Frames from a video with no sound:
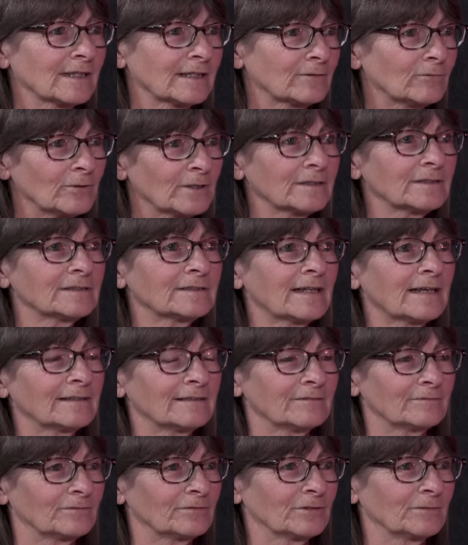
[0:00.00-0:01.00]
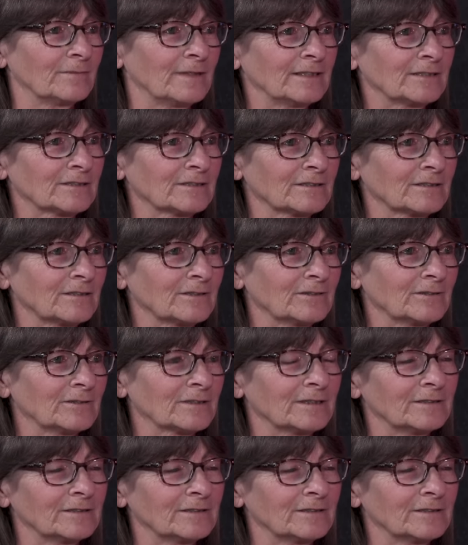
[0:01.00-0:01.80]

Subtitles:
Like, where does that information go?